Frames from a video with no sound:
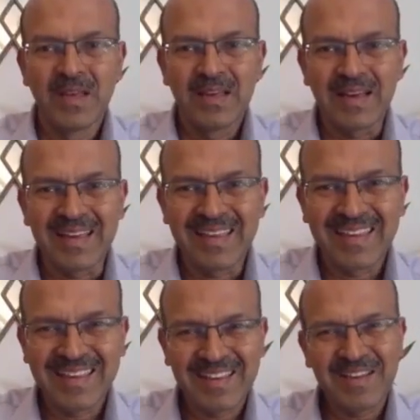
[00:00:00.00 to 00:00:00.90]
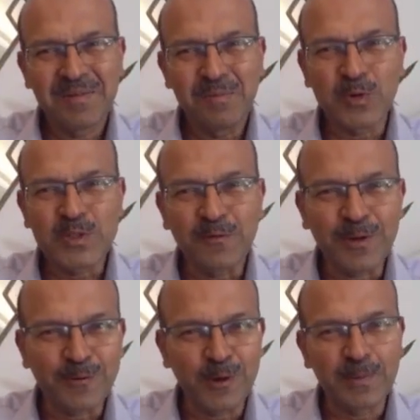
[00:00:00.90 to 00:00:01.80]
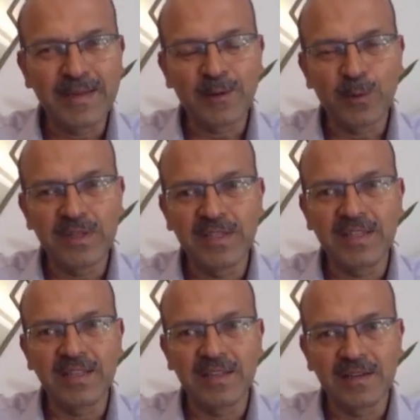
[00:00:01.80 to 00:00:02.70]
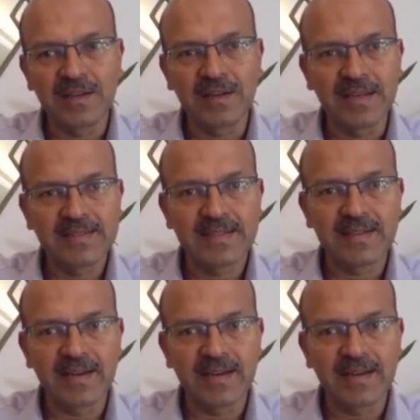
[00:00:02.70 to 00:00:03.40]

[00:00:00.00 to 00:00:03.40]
Hi, most of you are familiar with the recent